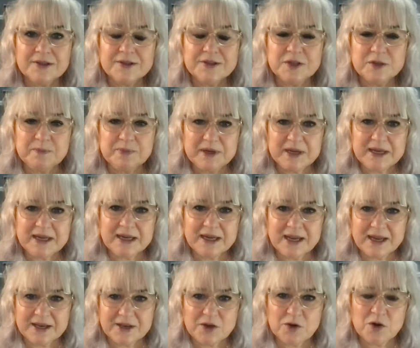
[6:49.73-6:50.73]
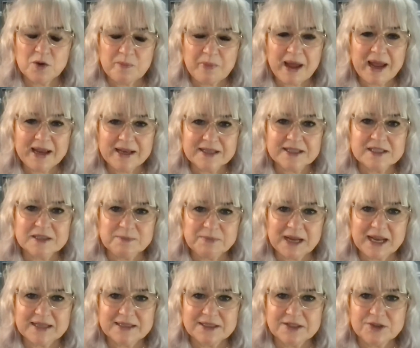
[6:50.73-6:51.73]
to be in your
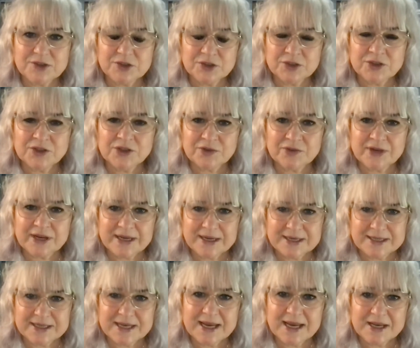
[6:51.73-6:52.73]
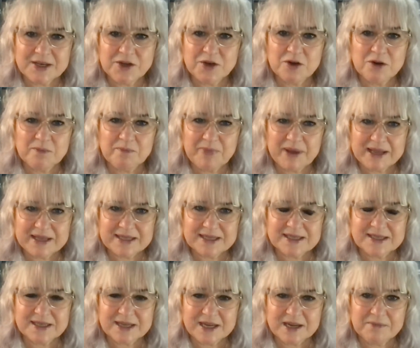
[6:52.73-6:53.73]
paint-splattered dungarees, in your
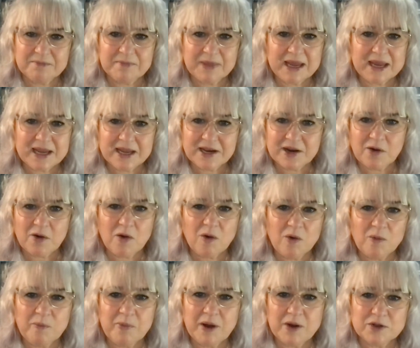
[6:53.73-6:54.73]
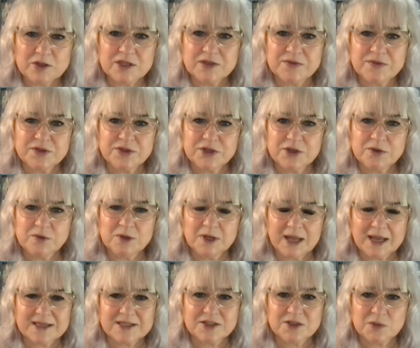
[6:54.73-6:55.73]
bedsit, making a whole pot of soup
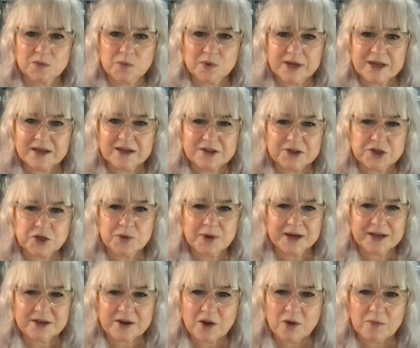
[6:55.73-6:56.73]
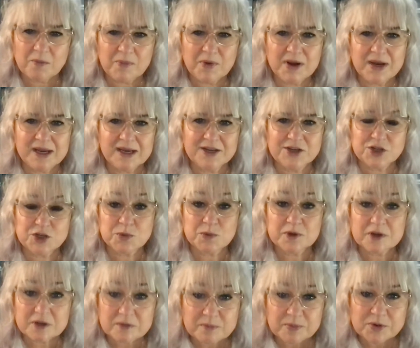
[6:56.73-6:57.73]
last a week because you had no money because you
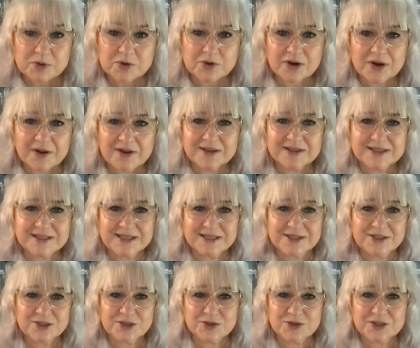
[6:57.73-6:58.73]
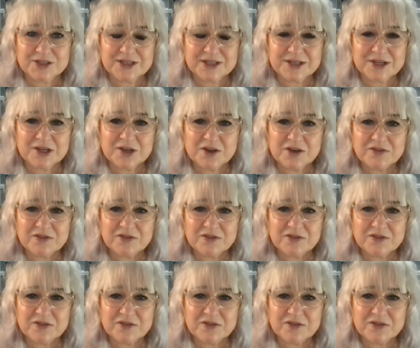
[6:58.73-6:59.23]
were a poor artist studying at